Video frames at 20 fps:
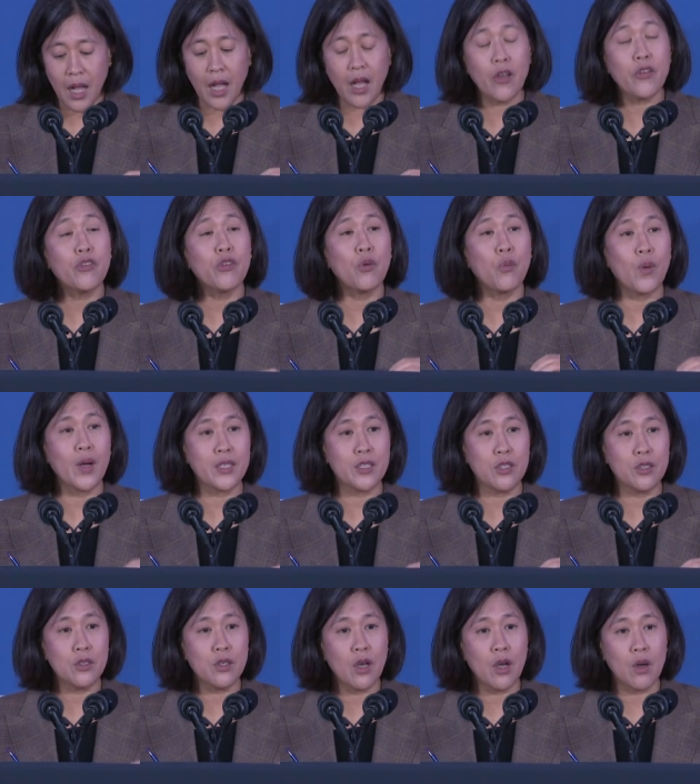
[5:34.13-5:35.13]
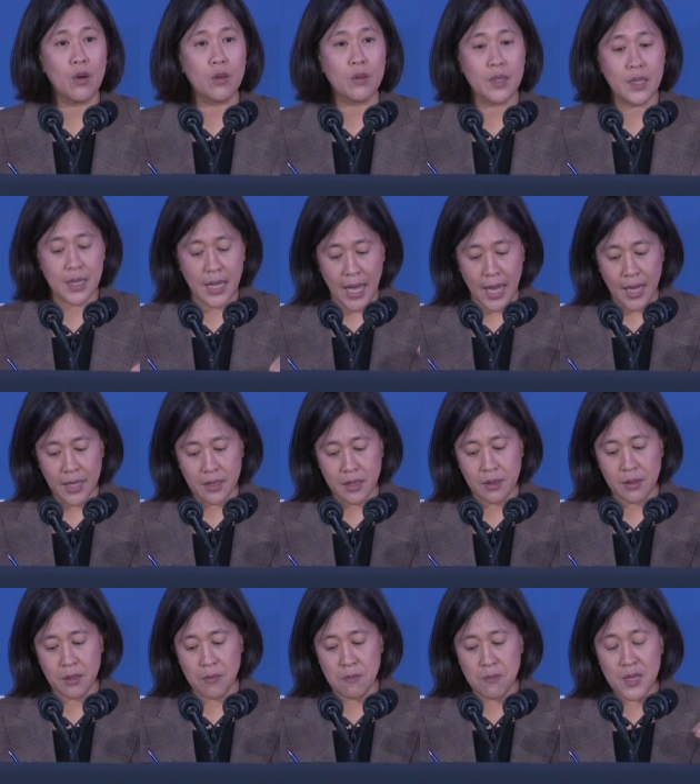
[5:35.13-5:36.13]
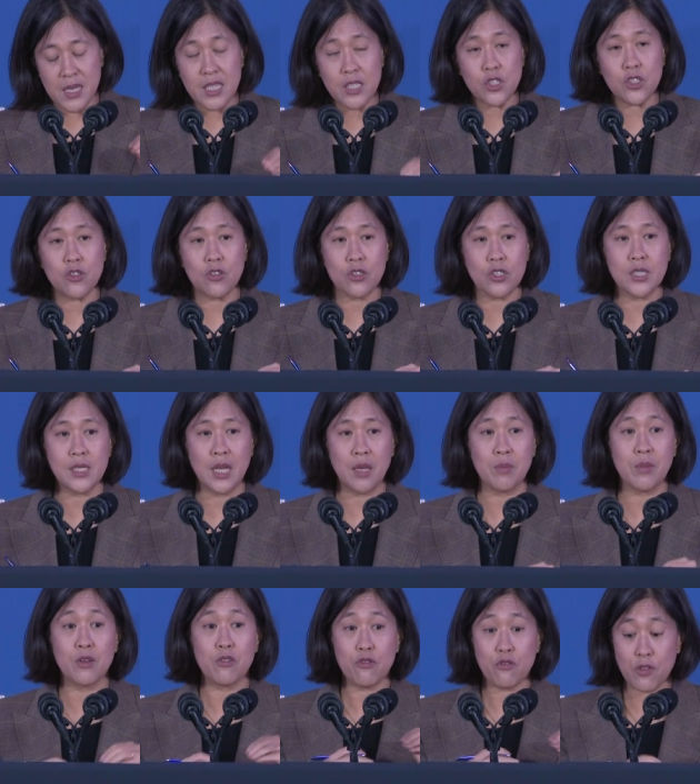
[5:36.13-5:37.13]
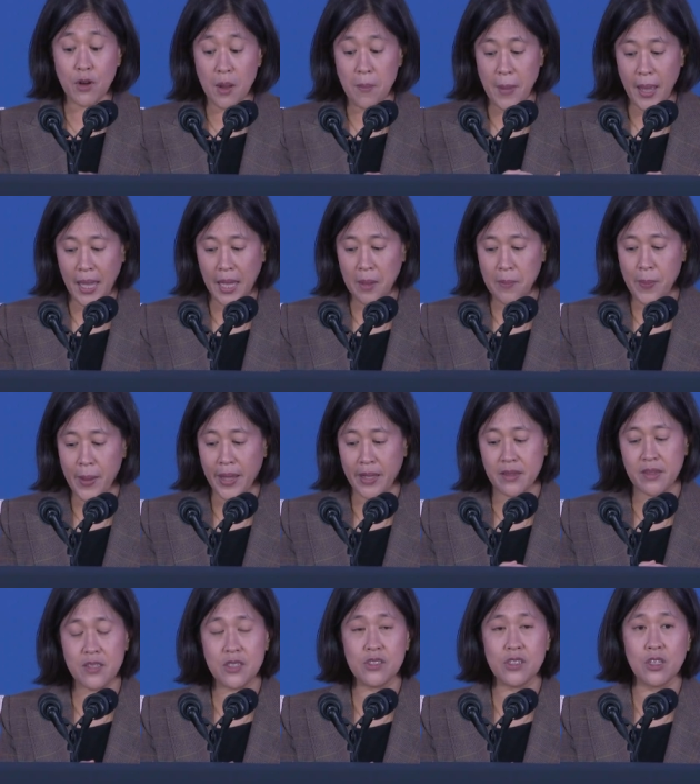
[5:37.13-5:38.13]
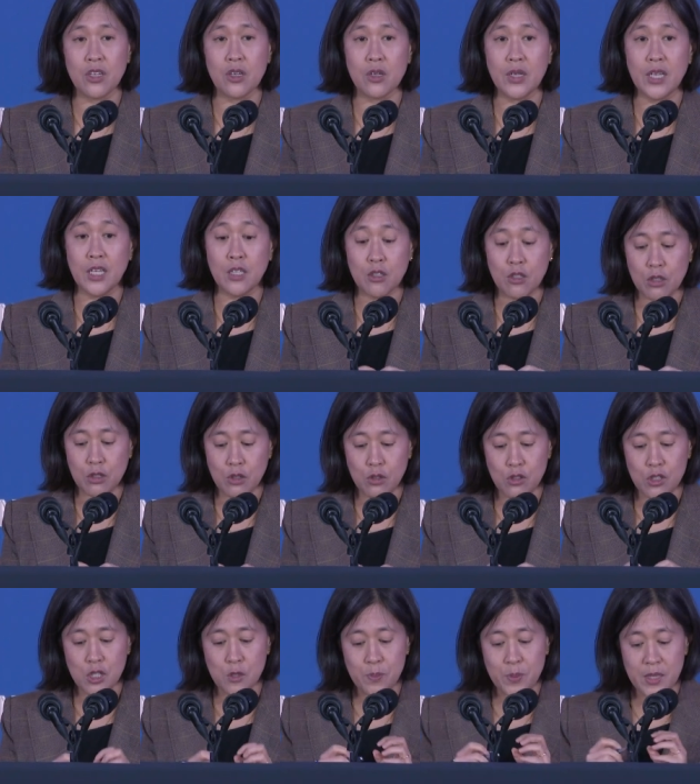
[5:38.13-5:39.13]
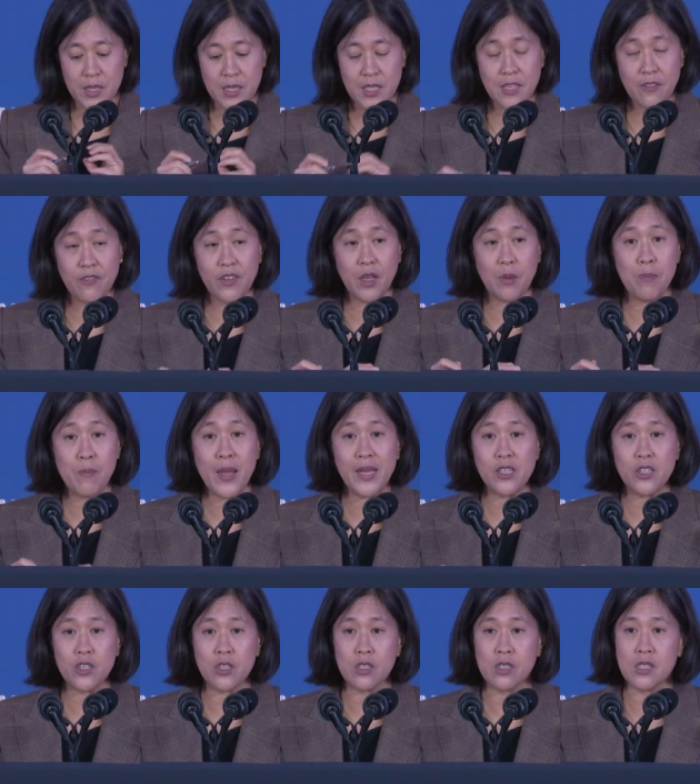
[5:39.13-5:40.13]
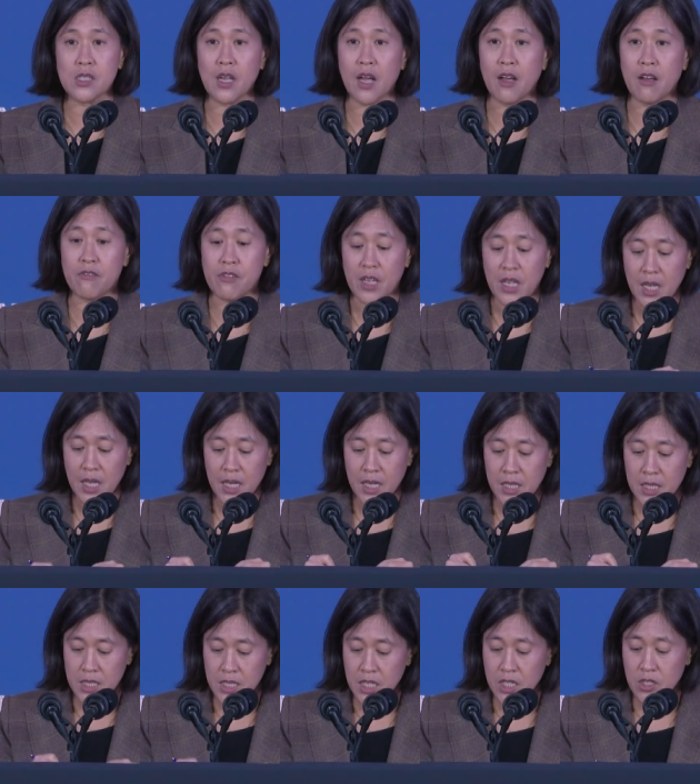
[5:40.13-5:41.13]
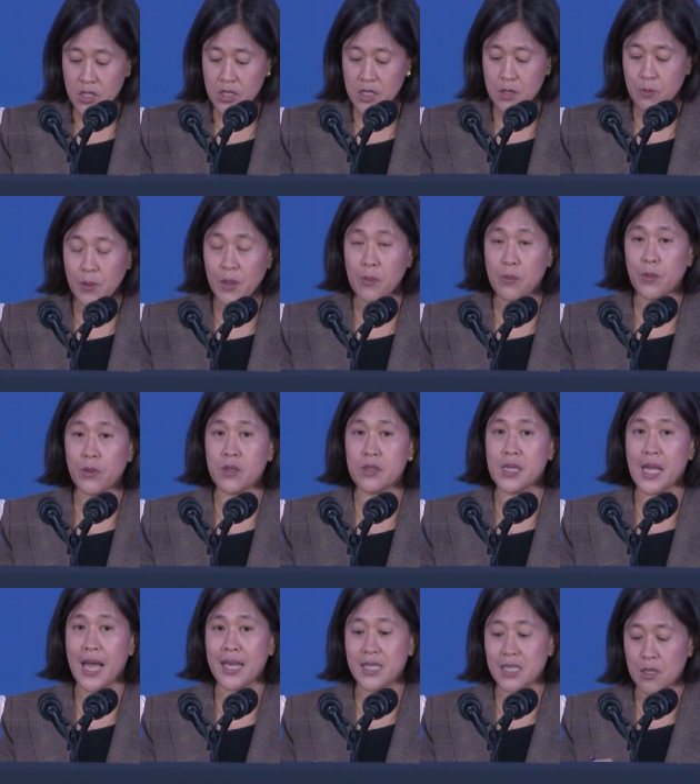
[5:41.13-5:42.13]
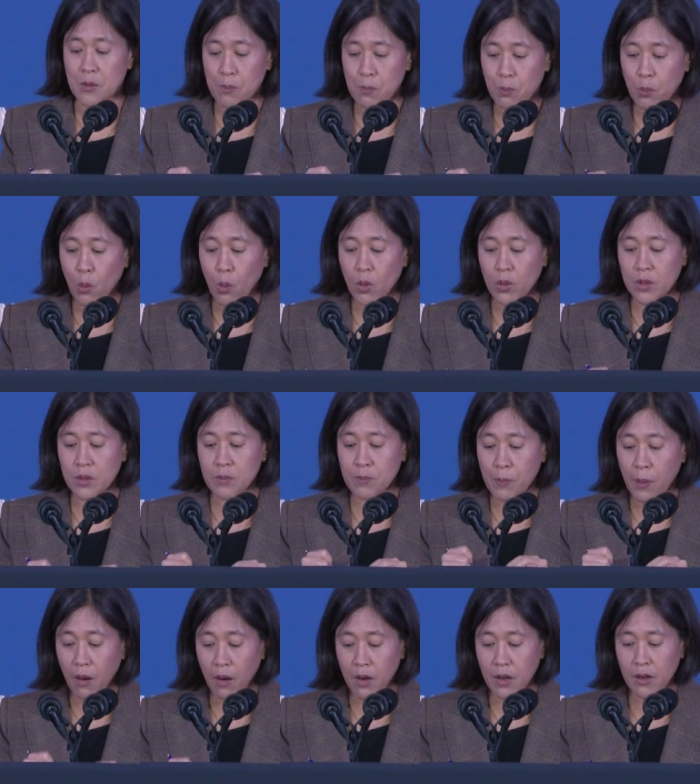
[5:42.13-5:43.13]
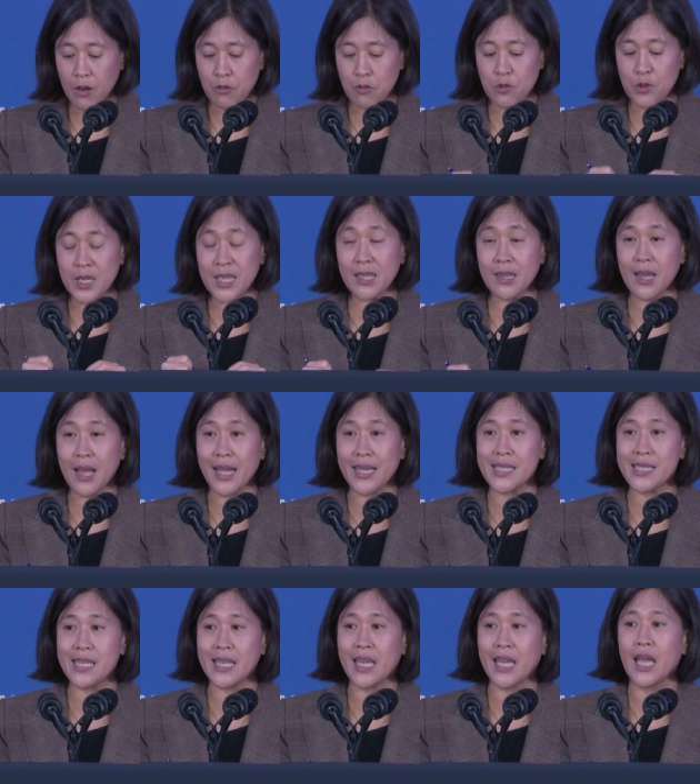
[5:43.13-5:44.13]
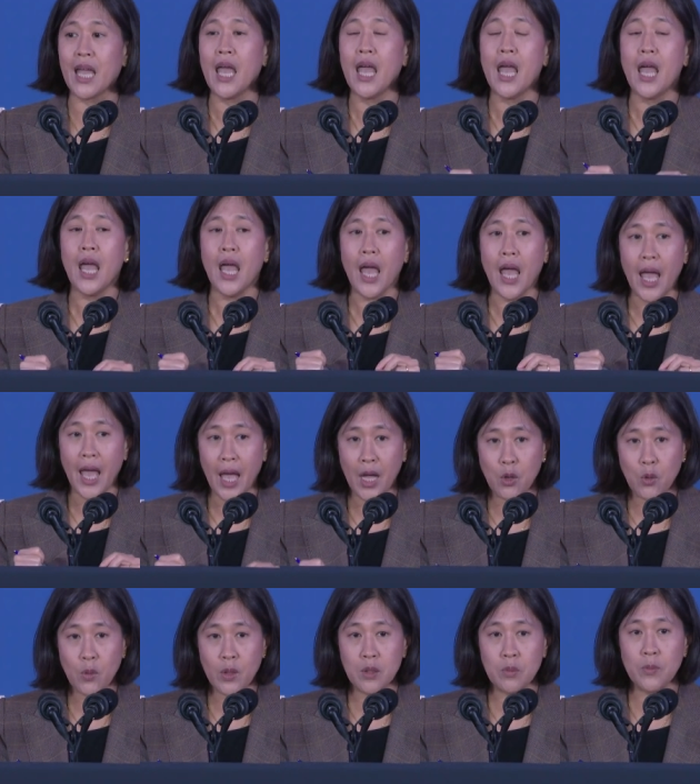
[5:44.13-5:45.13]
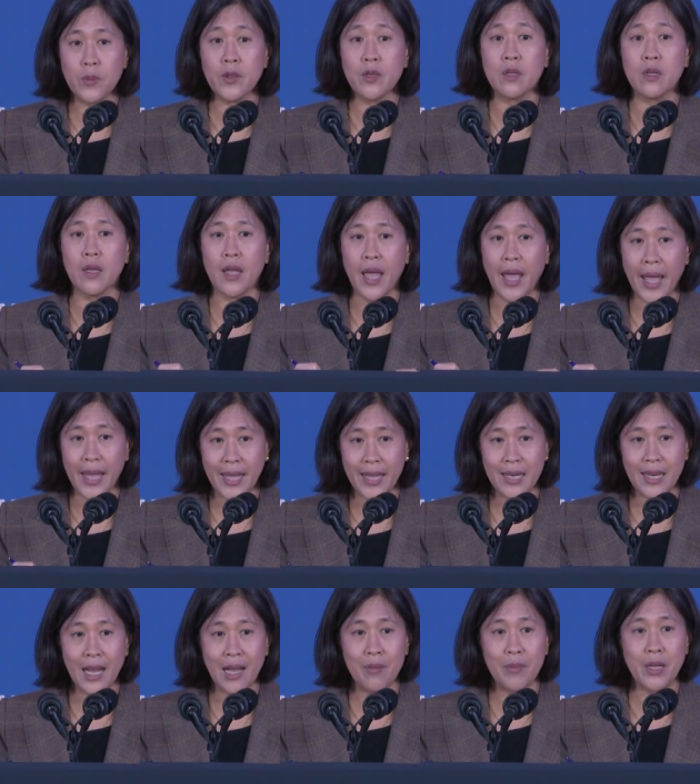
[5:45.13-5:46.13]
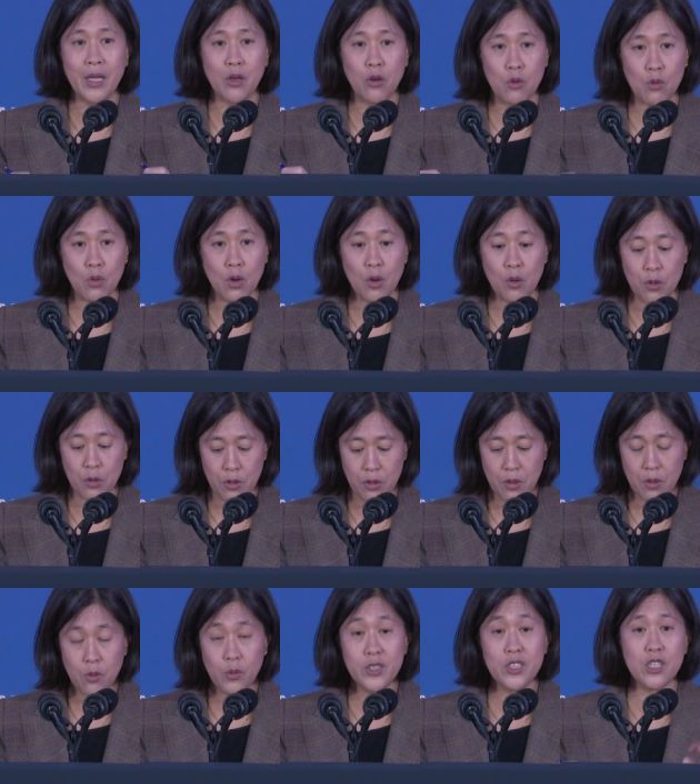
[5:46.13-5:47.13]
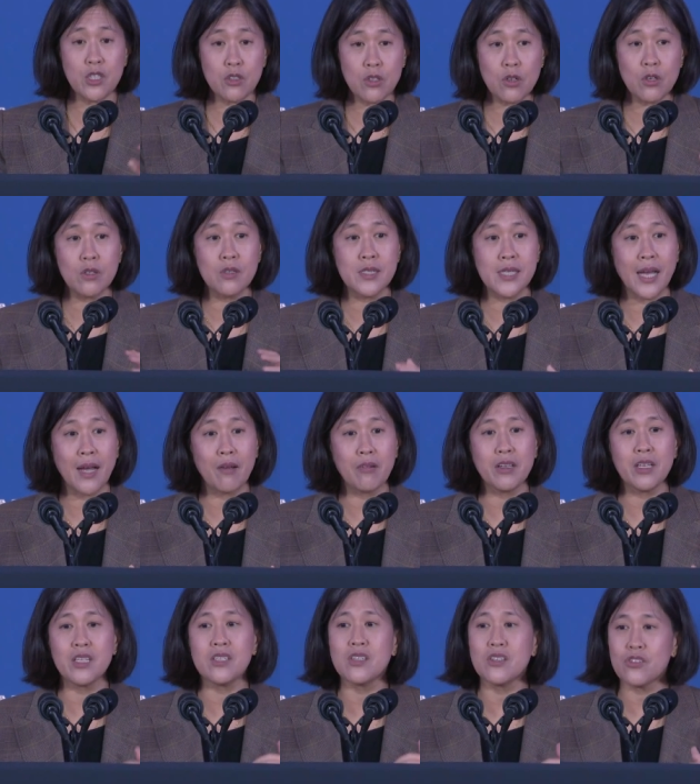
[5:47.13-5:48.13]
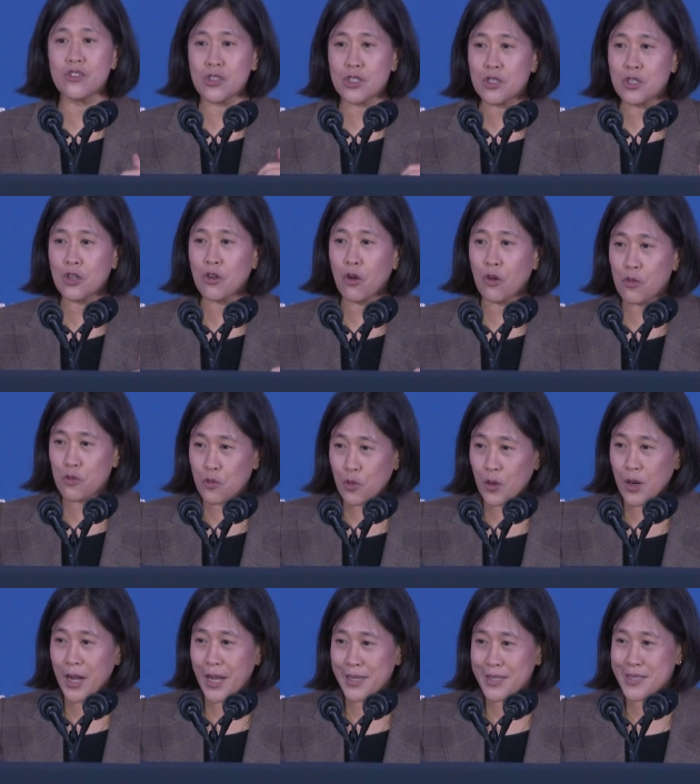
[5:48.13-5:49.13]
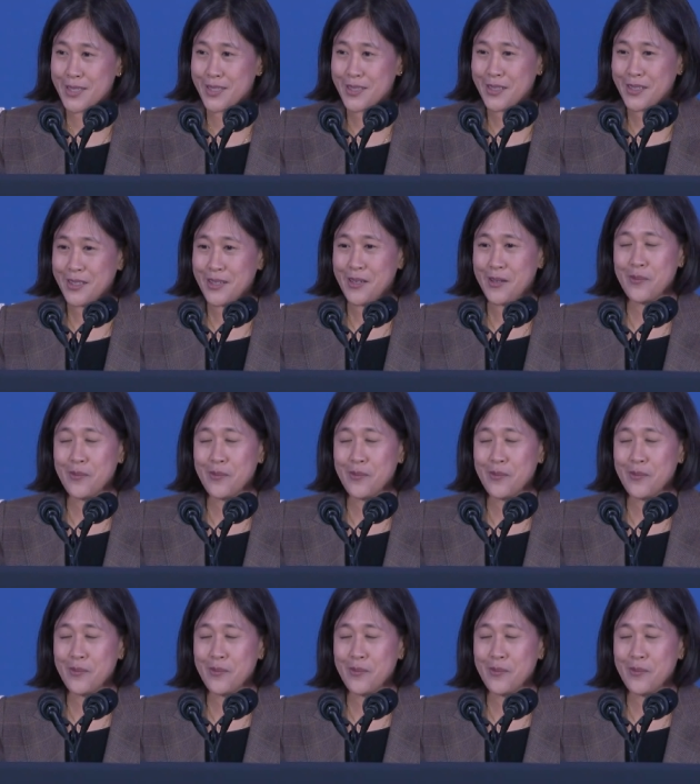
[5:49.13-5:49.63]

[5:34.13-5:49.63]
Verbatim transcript: I also want to note that the minister statement from APEC this year includes specific mentions of indigenous peoples as an important part of realizing equitable economic growth, which it turns out isn't just a goal for us,